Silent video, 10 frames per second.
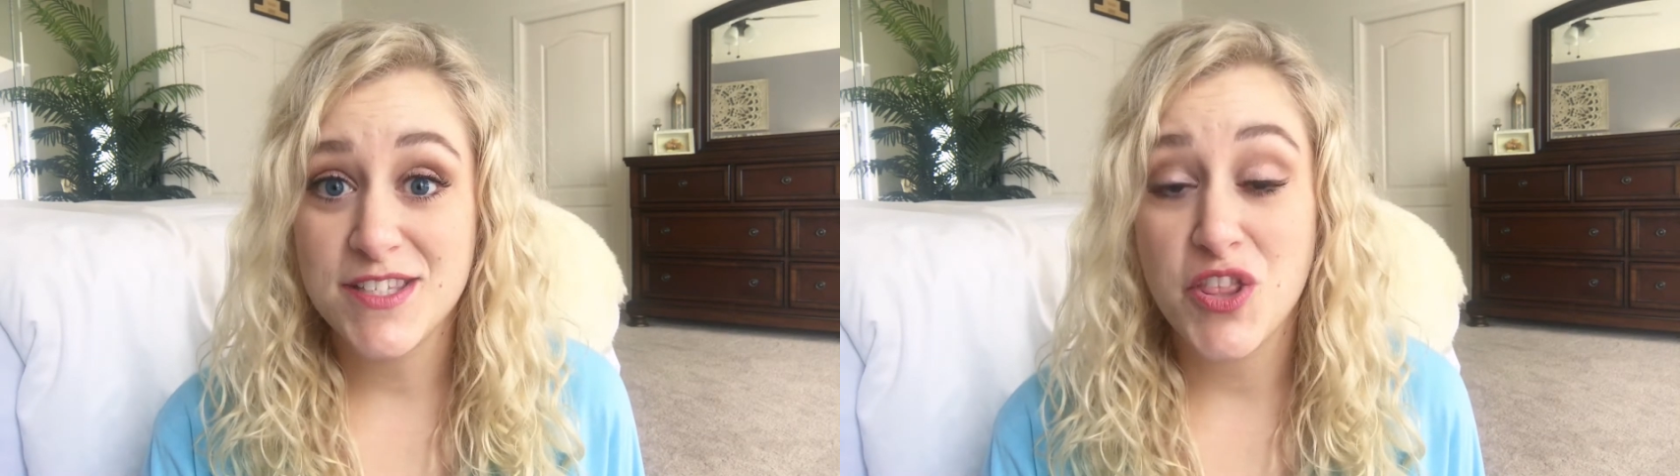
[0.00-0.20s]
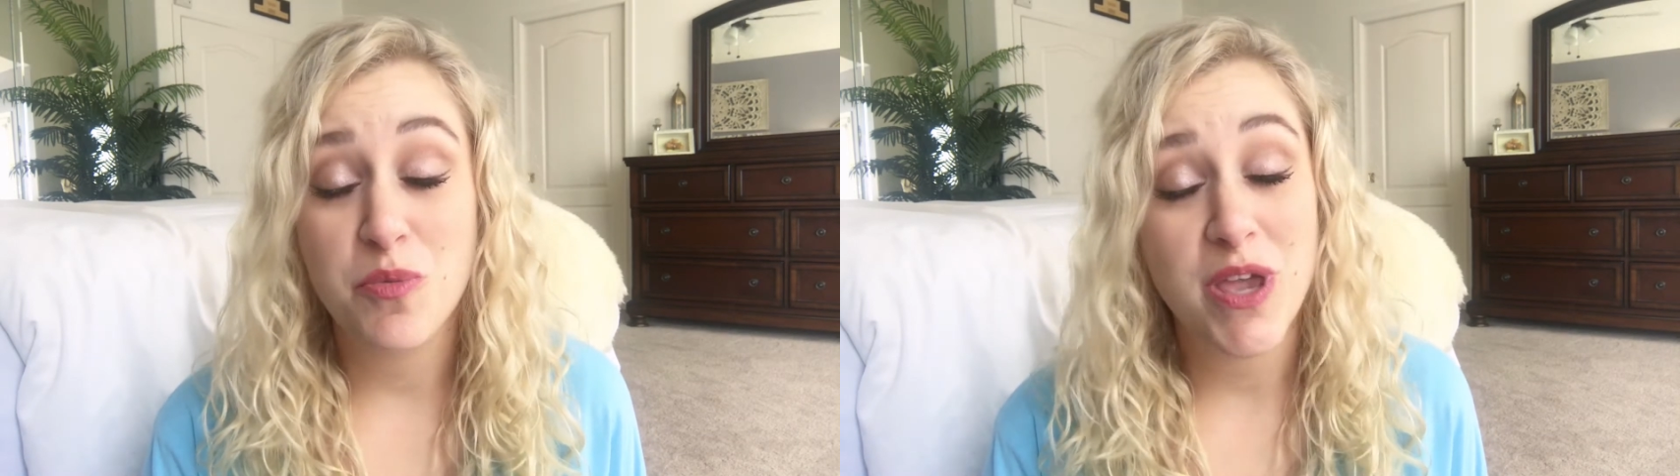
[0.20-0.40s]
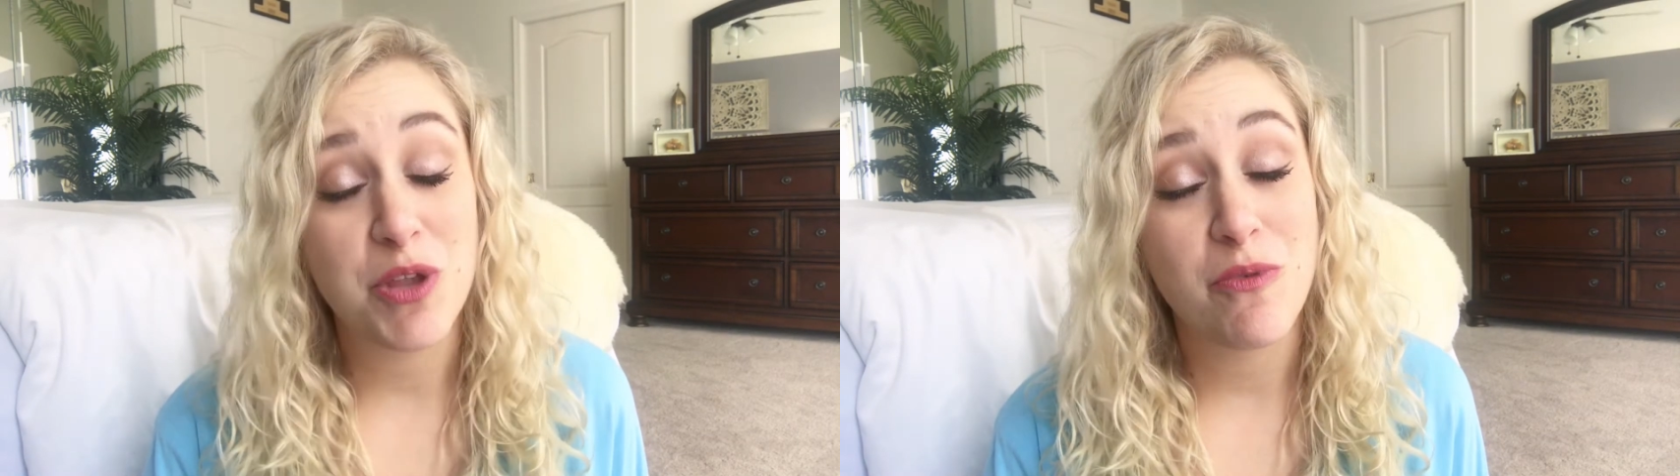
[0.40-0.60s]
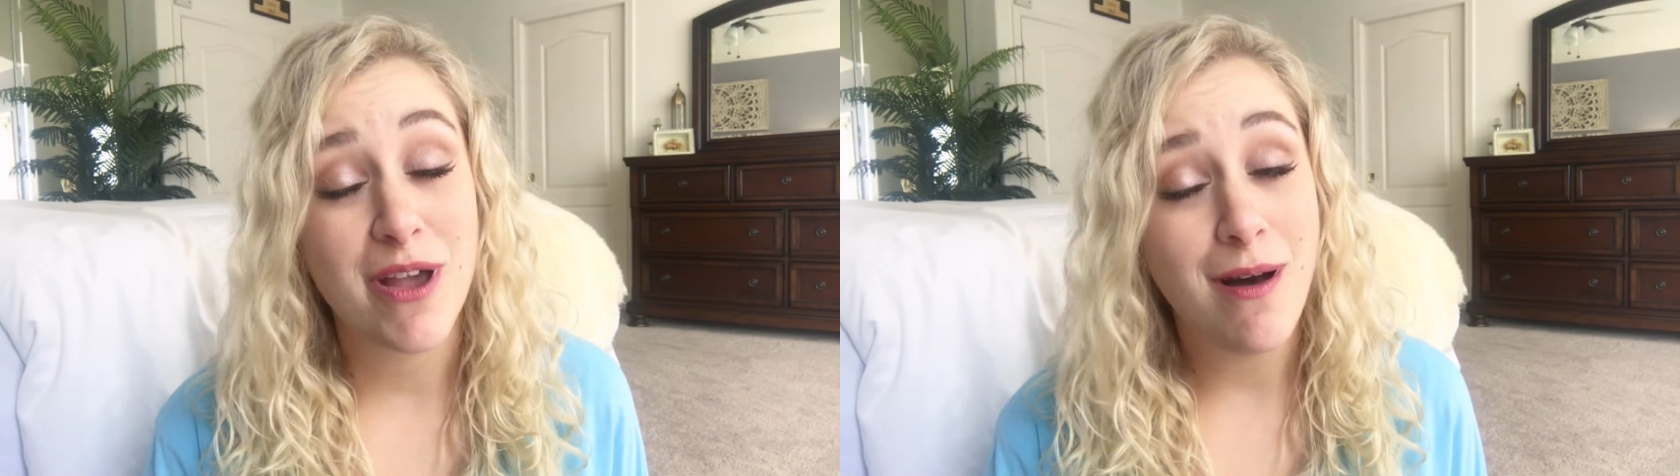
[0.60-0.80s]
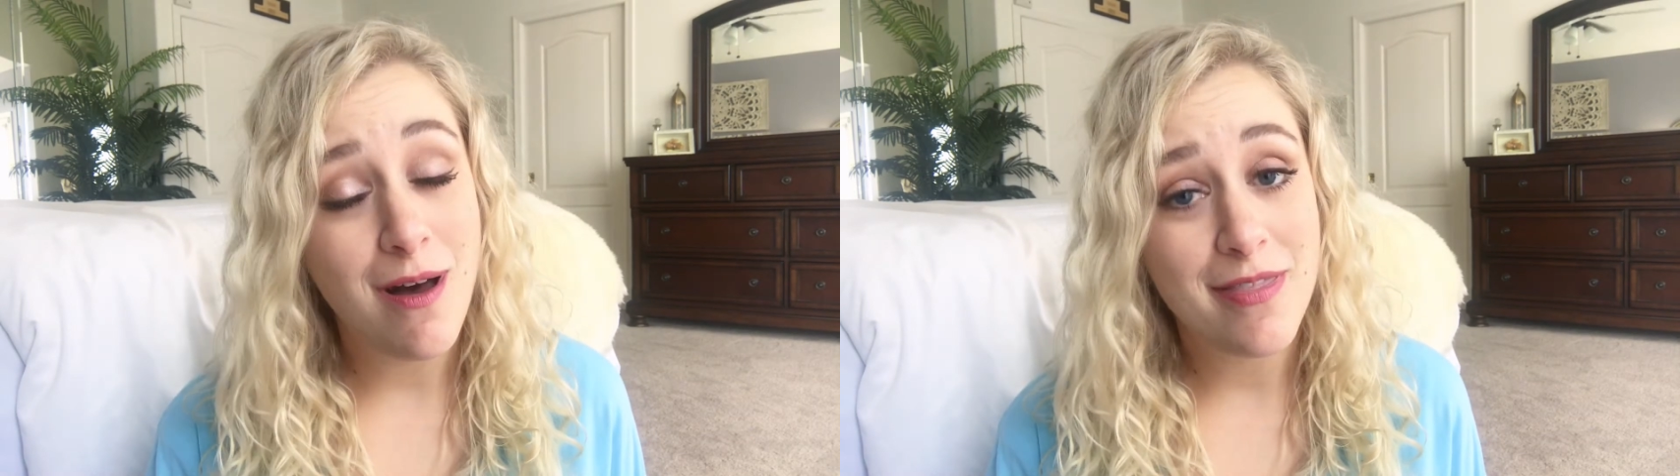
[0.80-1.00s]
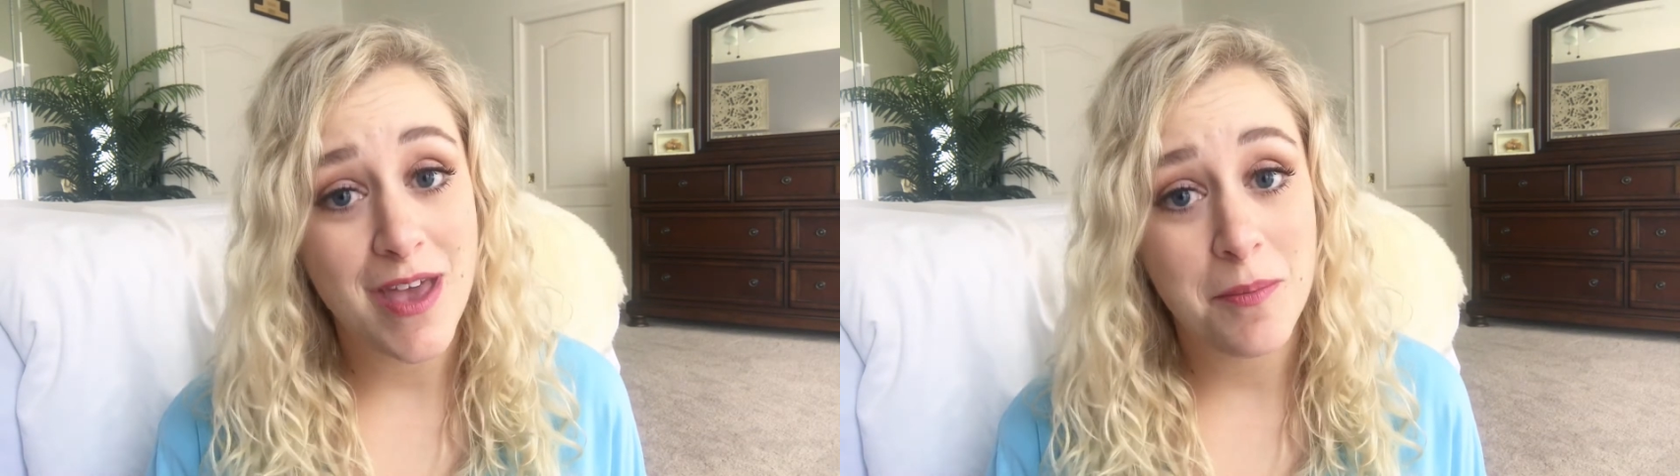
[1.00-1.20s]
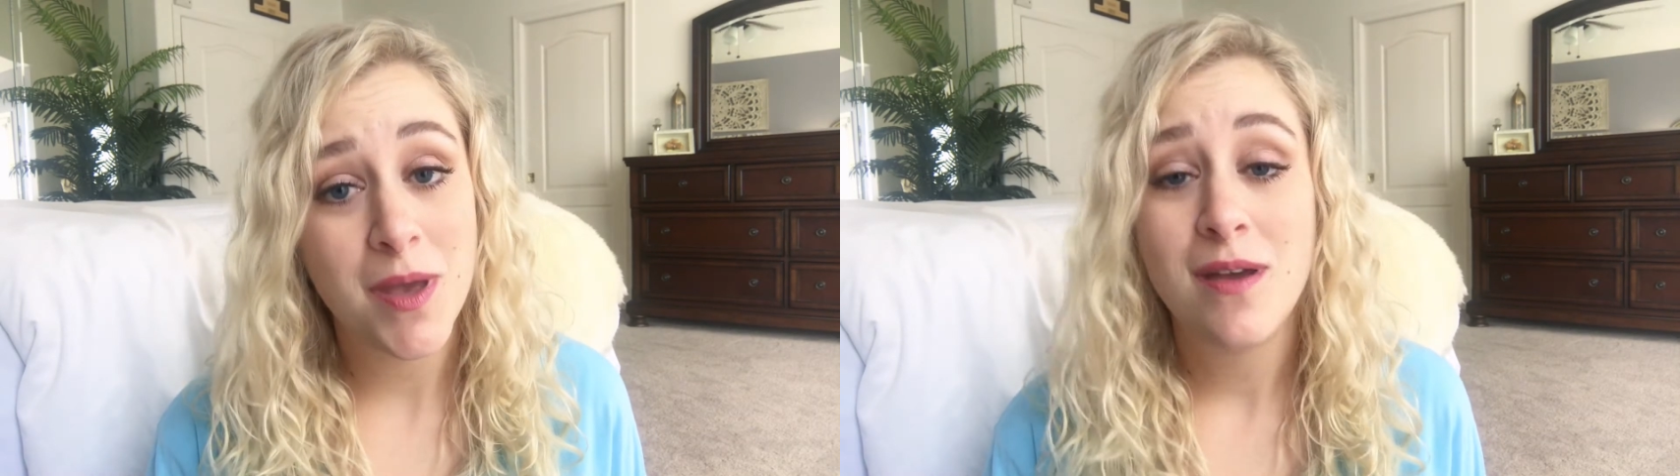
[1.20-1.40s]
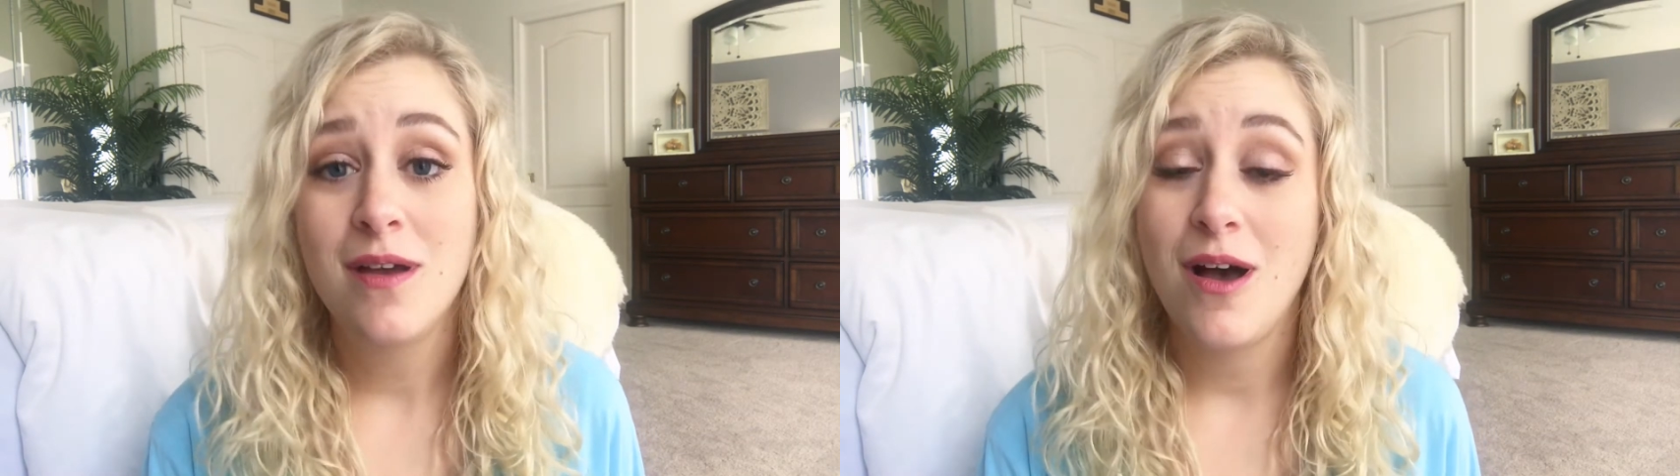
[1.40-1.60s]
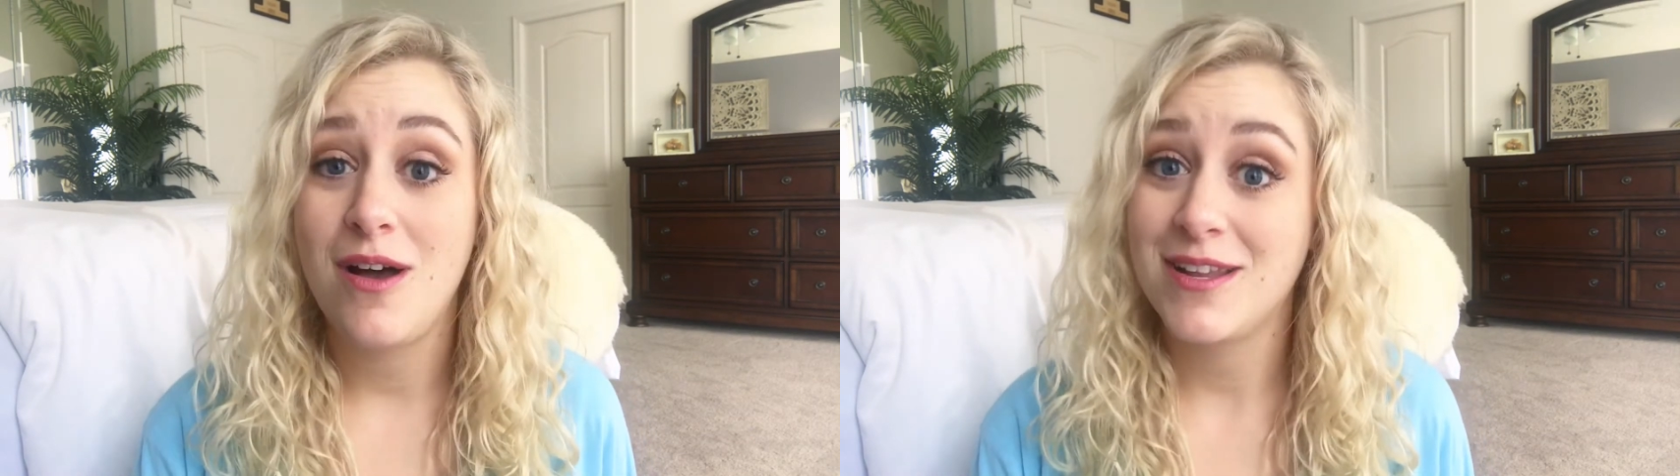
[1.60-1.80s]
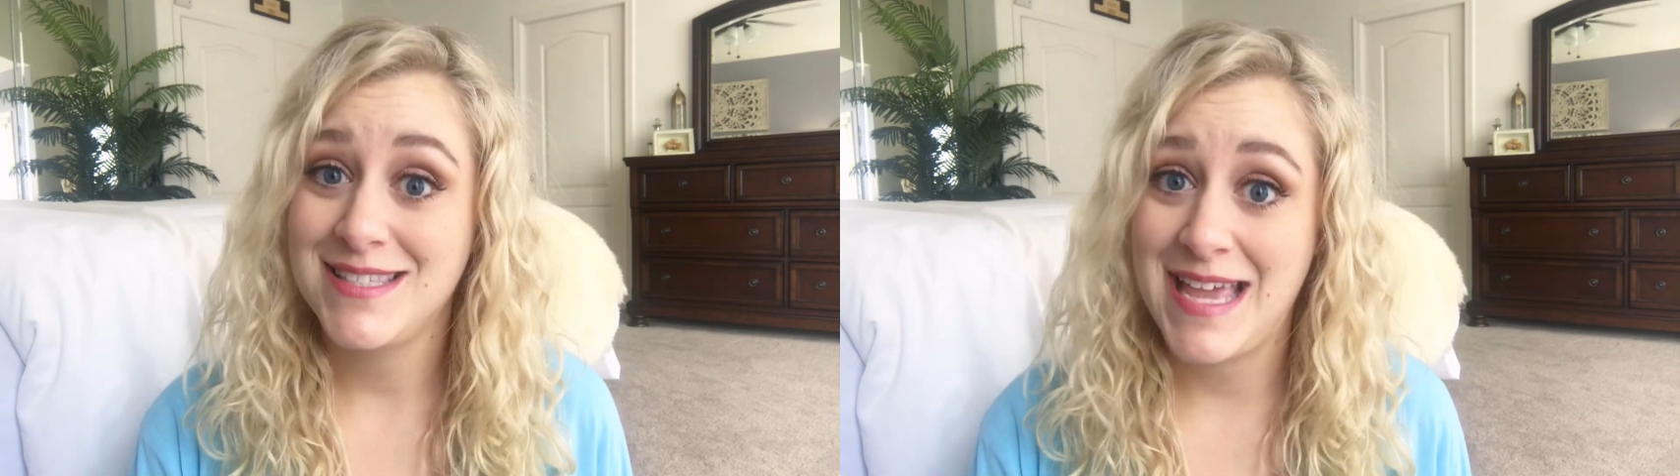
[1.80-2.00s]
so that we can recall them
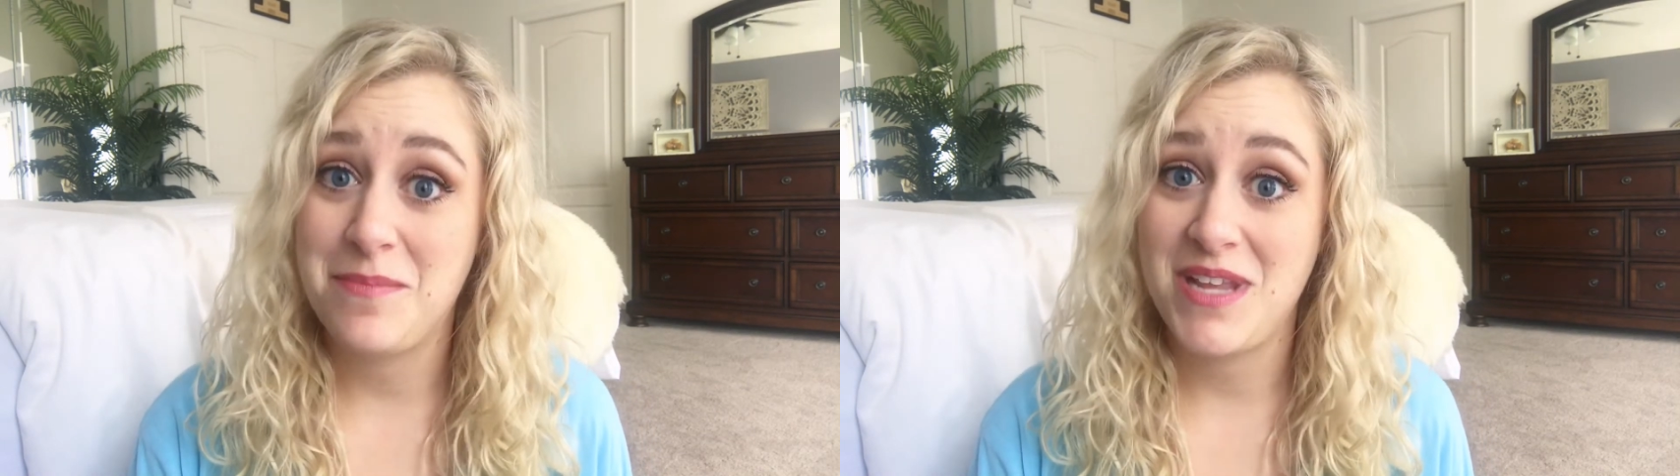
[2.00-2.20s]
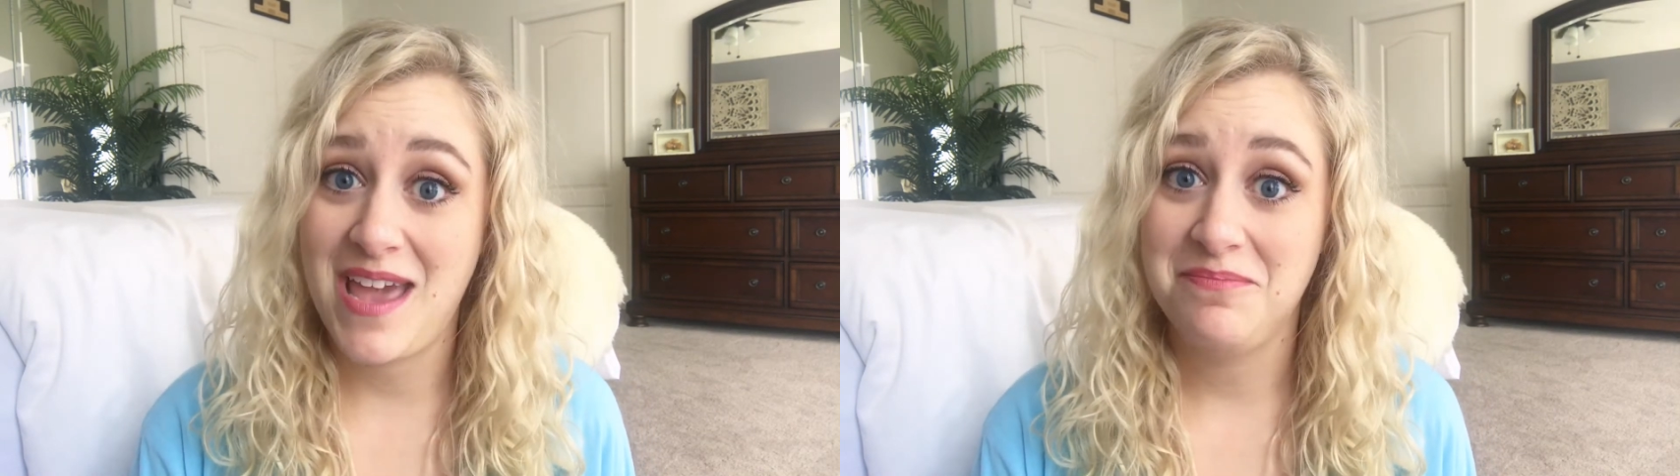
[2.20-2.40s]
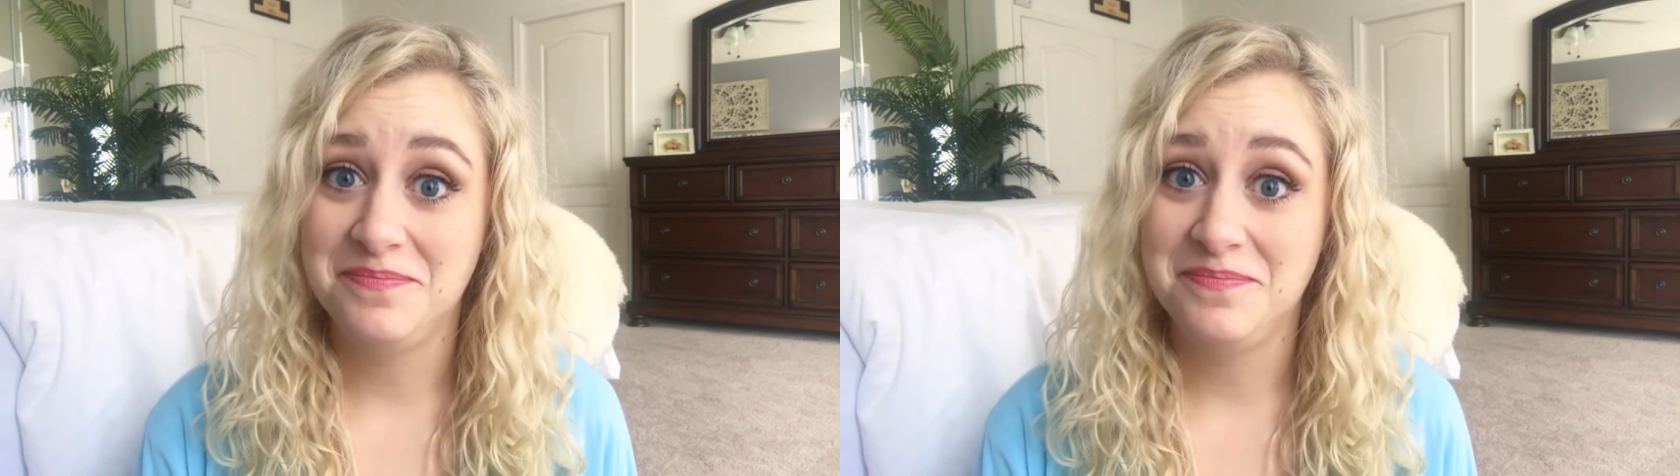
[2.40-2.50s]
on exam day.